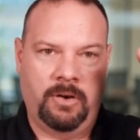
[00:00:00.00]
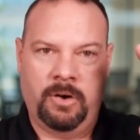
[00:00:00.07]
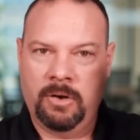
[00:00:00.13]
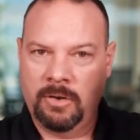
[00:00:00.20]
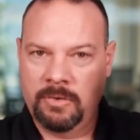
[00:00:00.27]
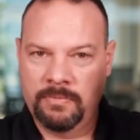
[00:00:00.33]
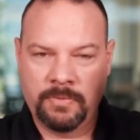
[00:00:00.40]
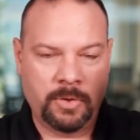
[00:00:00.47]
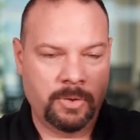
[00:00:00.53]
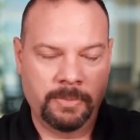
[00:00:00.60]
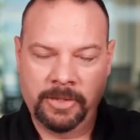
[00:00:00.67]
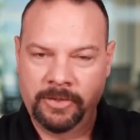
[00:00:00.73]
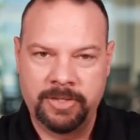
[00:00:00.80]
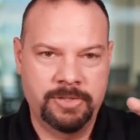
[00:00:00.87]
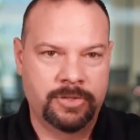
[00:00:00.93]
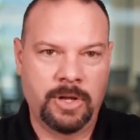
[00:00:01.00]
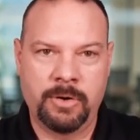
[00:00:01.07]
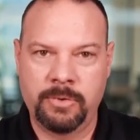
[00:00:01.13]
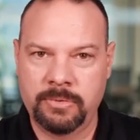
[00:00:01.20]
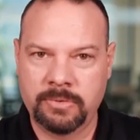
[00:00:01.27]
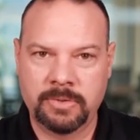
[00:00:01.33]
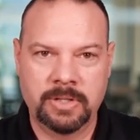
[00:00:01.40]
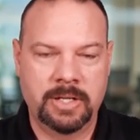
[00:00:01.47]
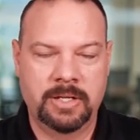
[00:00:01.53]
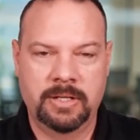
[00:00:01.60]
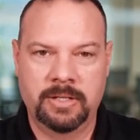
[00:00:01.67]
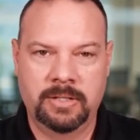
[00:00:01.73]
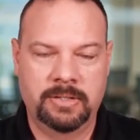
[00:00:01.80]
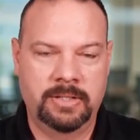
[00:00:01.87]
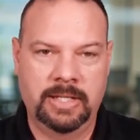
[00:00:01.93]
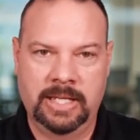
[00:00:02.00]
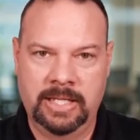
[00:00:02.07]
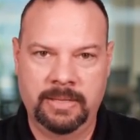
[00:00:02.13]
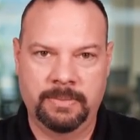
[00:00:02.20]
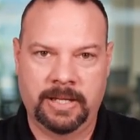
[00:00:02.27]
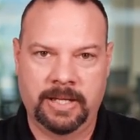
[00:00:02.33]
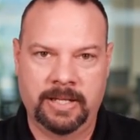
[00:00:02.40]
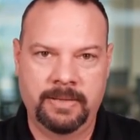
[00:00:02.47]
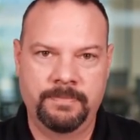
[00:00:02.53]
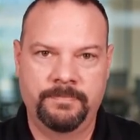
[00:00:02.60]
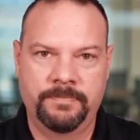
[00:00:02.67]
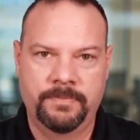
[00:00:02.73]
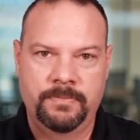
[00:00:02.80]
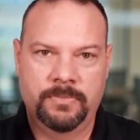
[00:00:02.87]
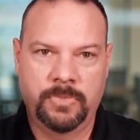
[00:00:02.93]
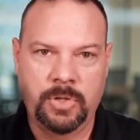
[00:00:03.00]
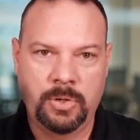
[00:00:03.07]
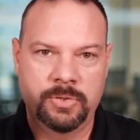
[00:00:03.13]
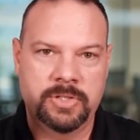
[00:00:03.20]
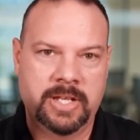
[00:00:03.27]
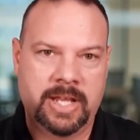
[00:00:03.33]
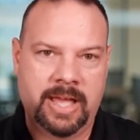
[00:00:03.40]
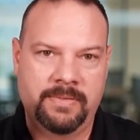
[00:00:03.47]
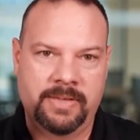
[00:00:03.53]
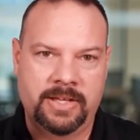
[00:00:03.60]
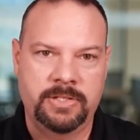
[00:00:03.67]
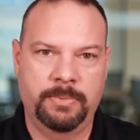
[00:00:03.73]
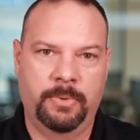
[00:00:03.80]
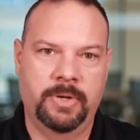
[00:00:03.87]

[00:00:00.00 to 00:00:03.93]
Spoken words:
you've got all vulnerabilities known to anybody, those that